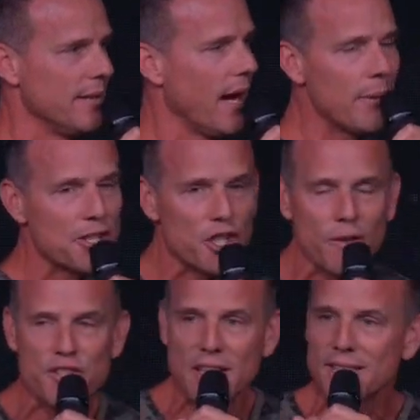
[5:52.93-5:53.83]
I'm not sure
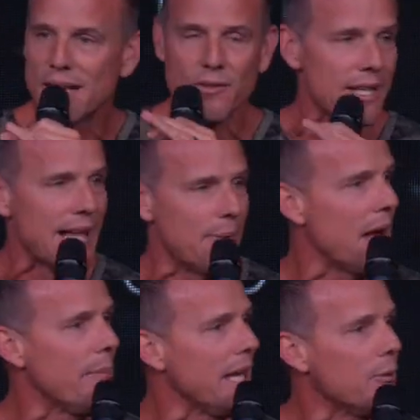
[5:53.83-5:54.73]
if Jesus ever did that.
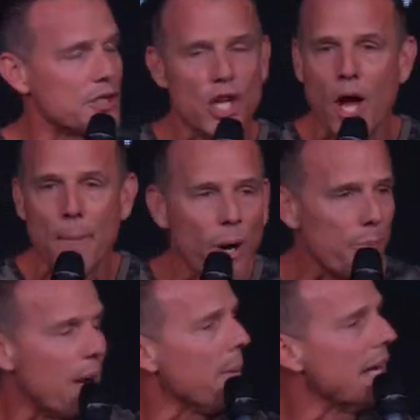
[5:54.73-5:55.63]
Maybe he was,
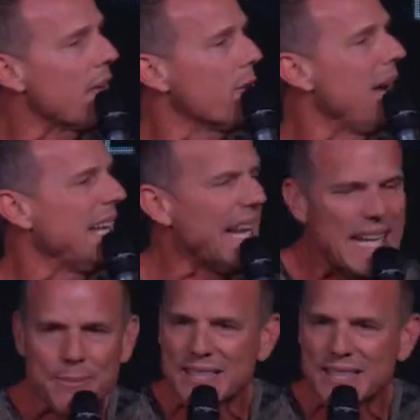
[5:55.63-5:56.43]
maybe he never made any